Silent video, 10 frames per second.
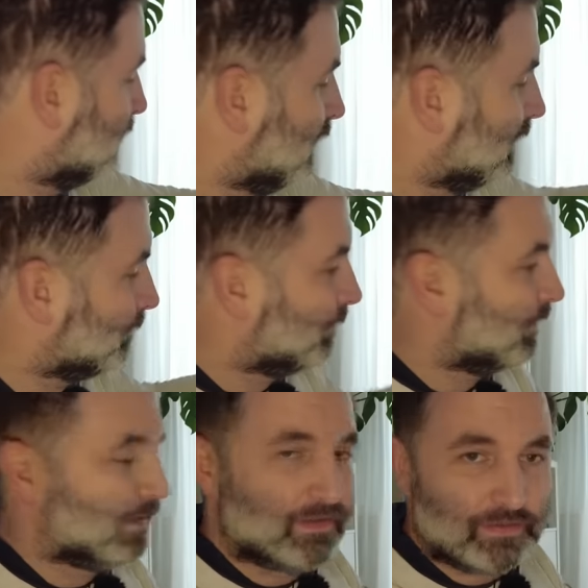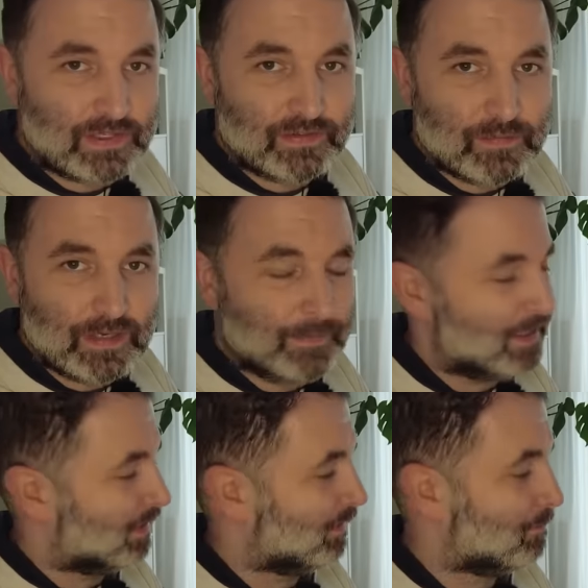the
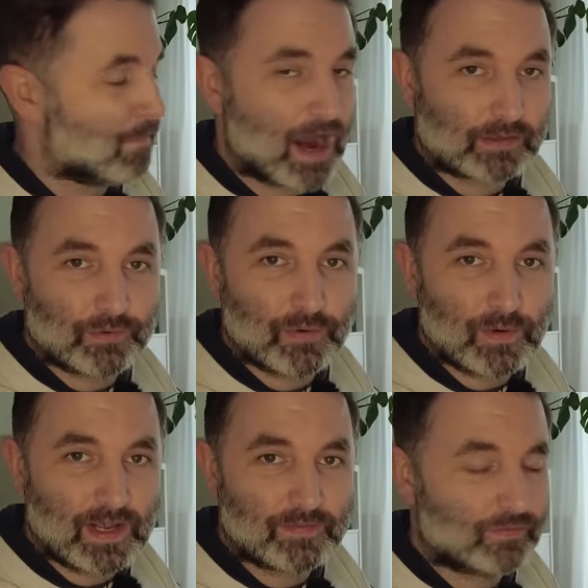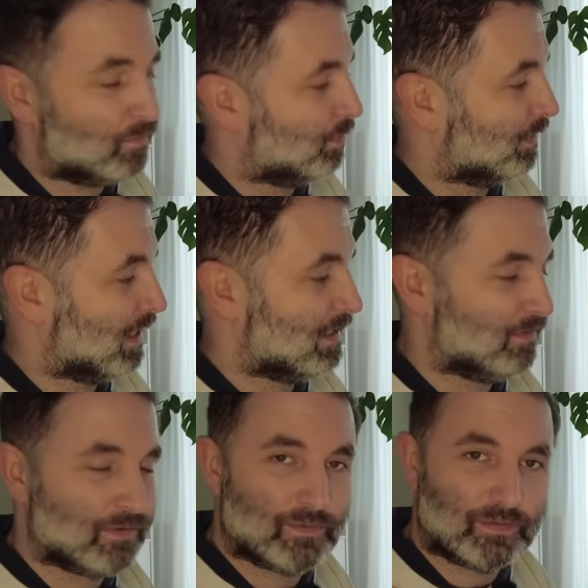60mm macro
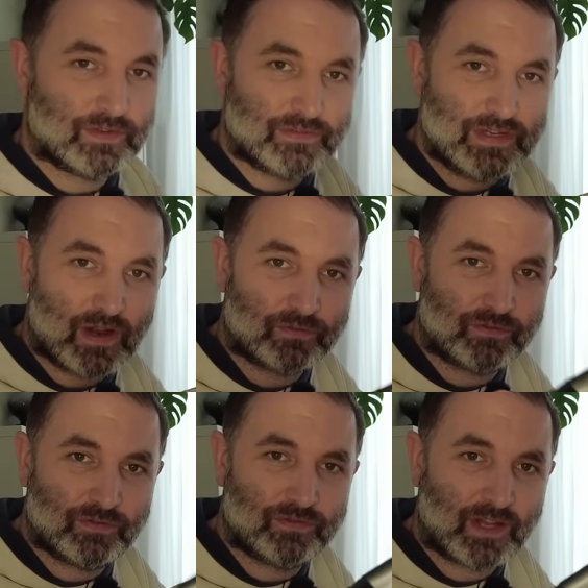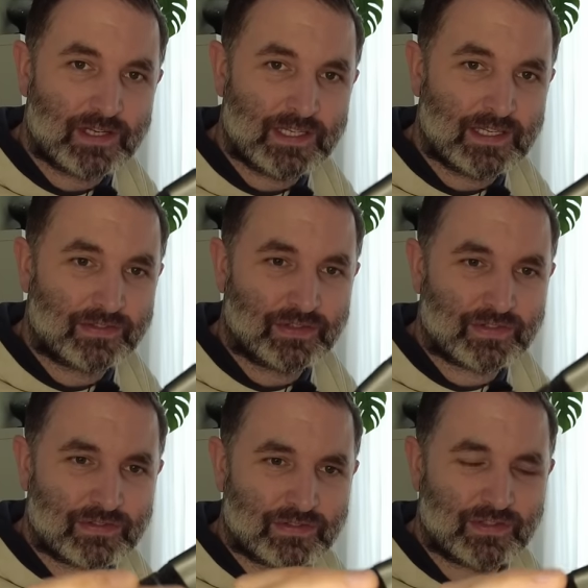f2.8. You know, see how tiny this is.
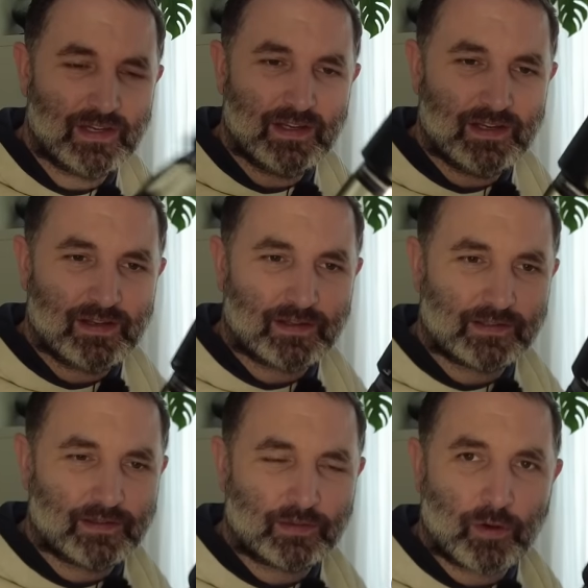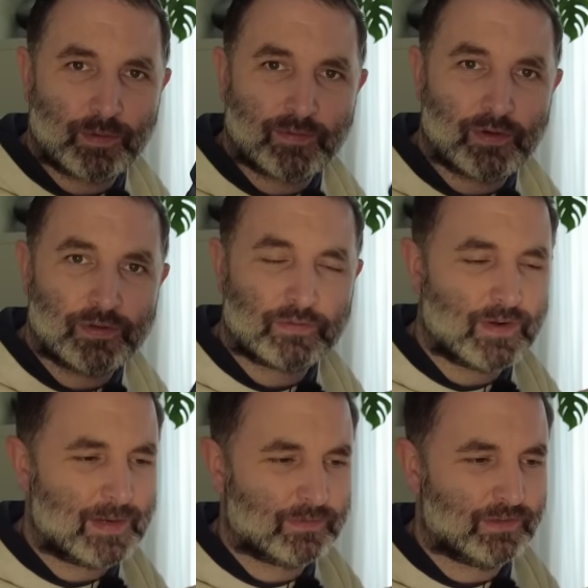This is a couple of hundred
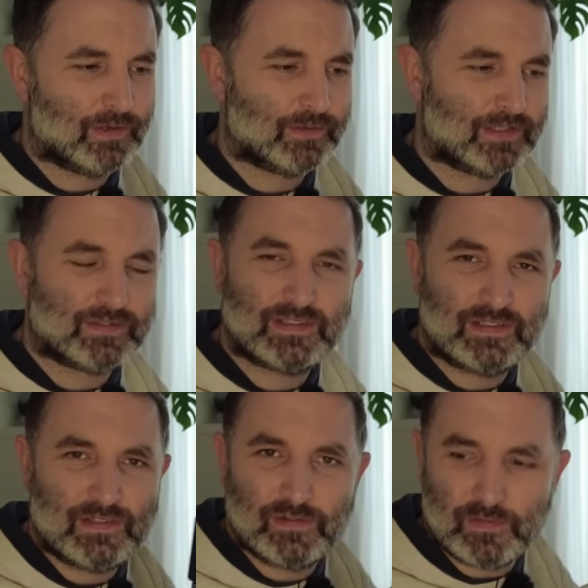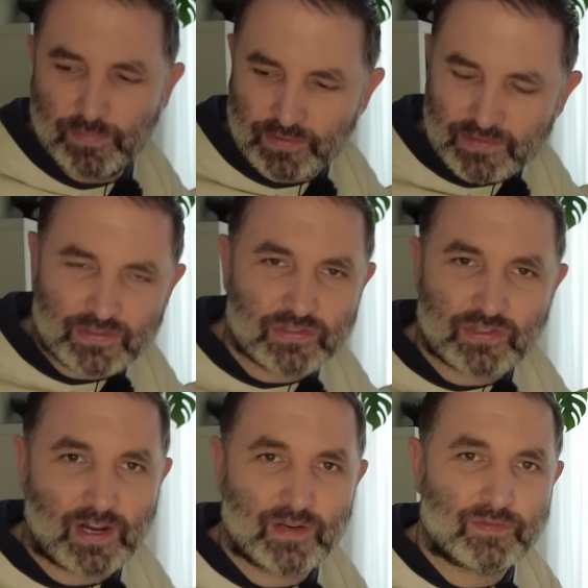grams, you know. This, you put this in the
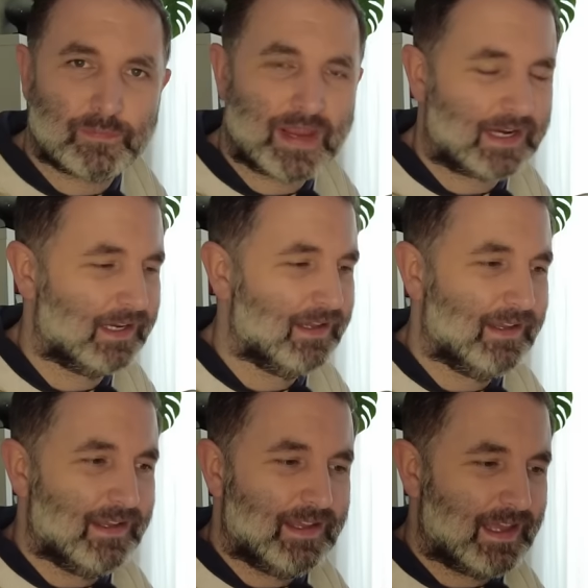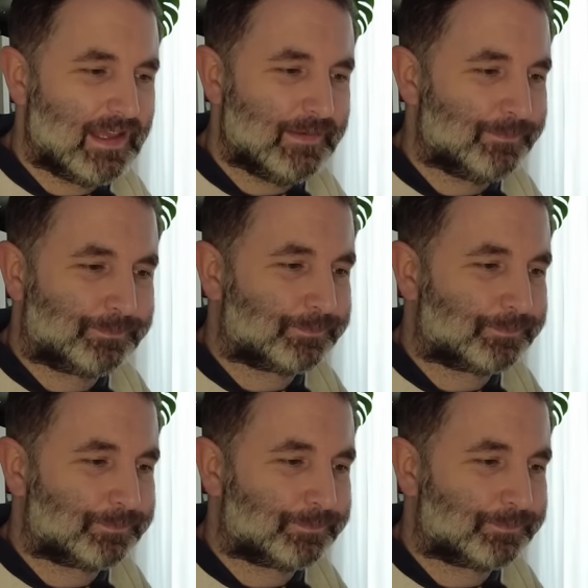side of your bag, and